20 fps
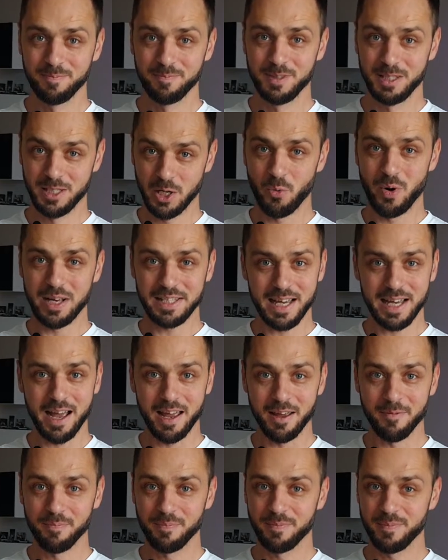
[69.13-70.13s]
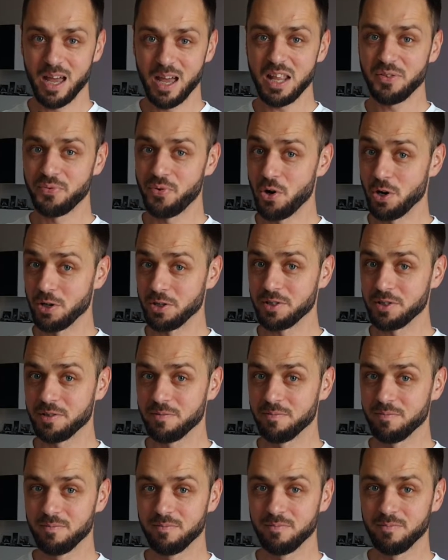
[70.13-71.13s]
So was I, at first.
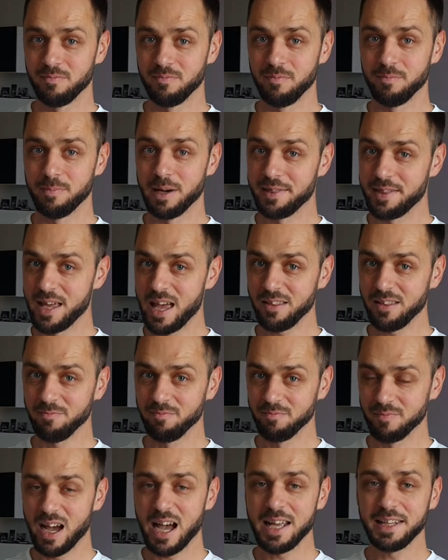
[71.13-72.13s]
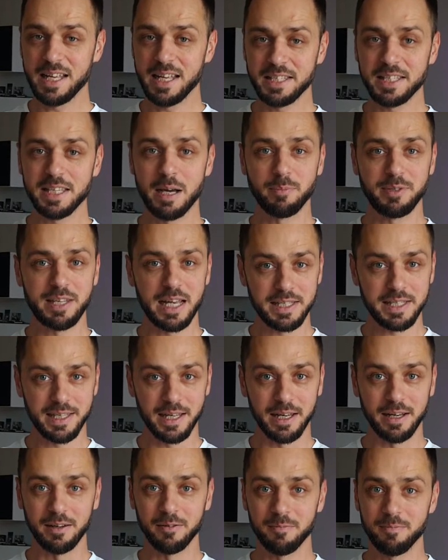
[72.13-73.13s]
But then I did some
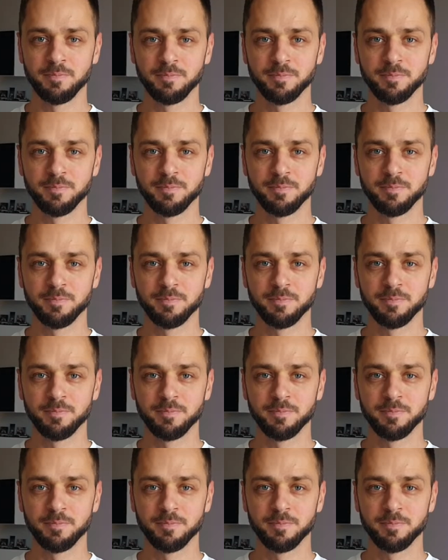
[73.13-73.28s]
testing.